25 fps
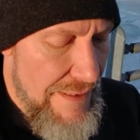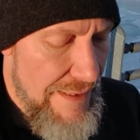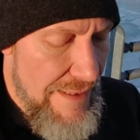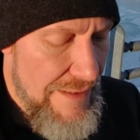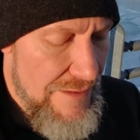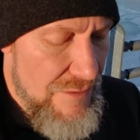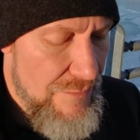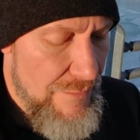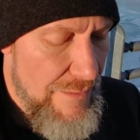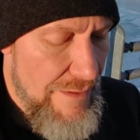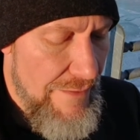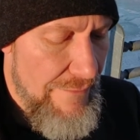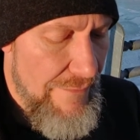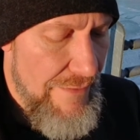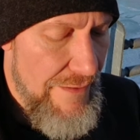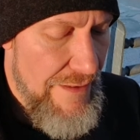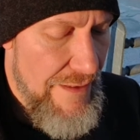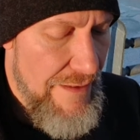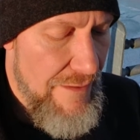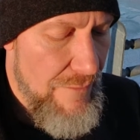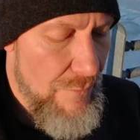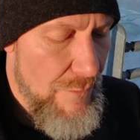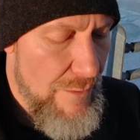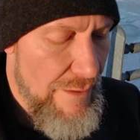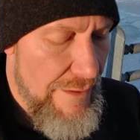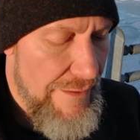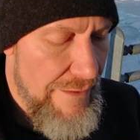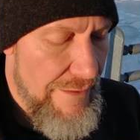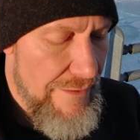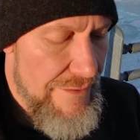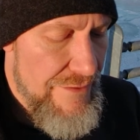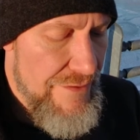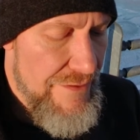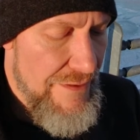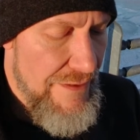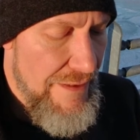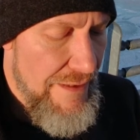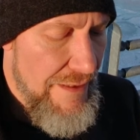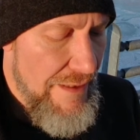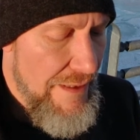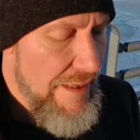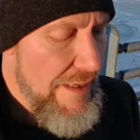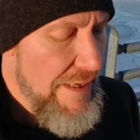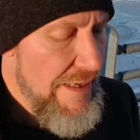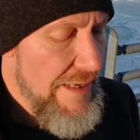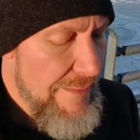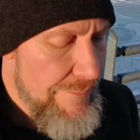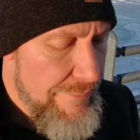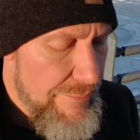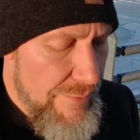Asked one of the young warriors.
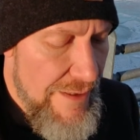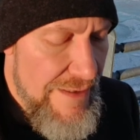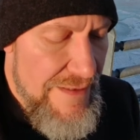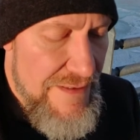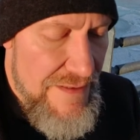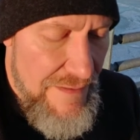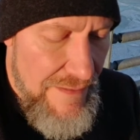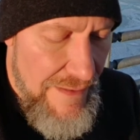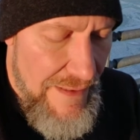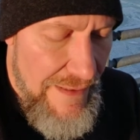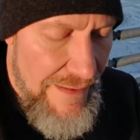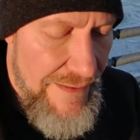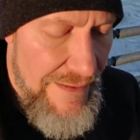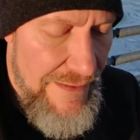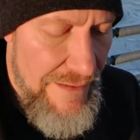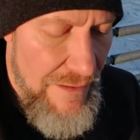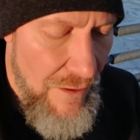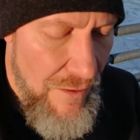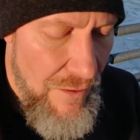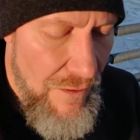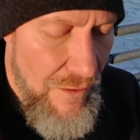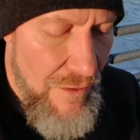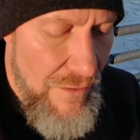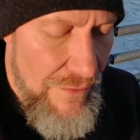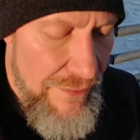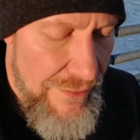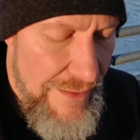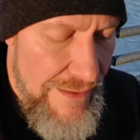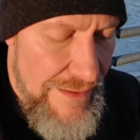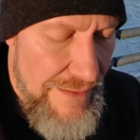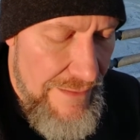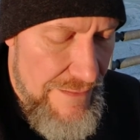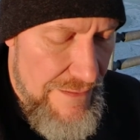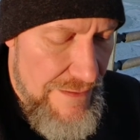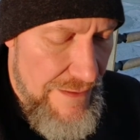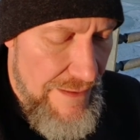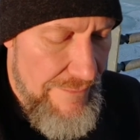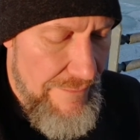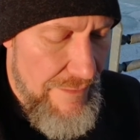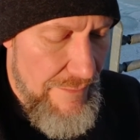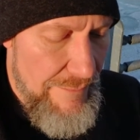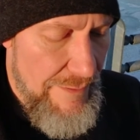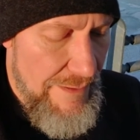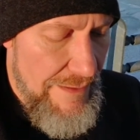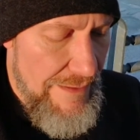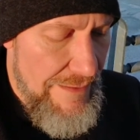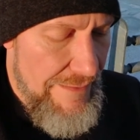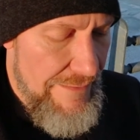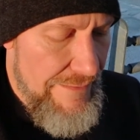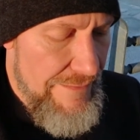It brings luck in all things, I
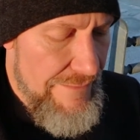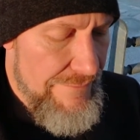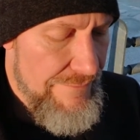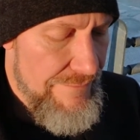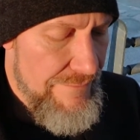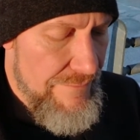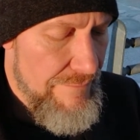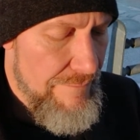replied.